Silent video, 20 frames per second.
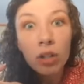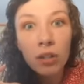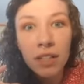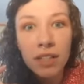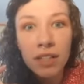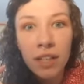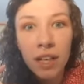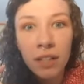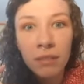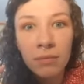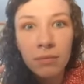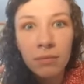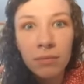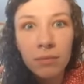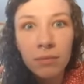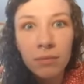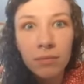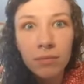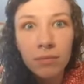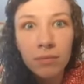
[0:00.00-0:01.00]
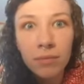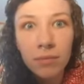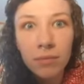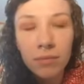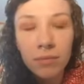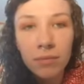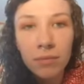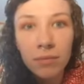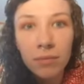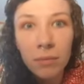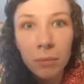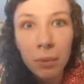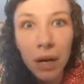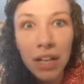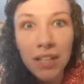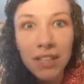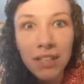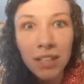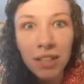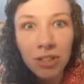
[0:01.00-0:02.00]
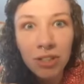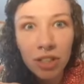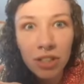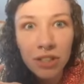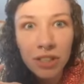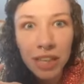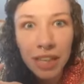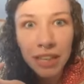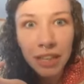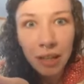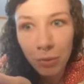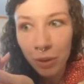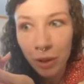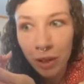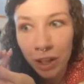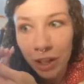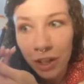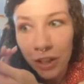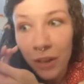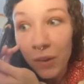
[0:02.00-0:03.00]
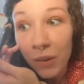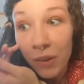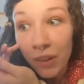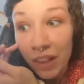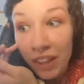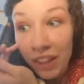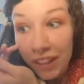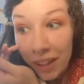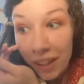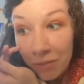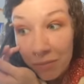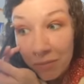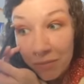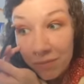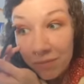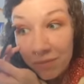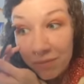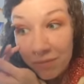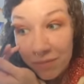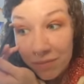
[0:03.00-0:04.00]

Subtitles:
Kristen, Preston just said that we're gonna go look at them.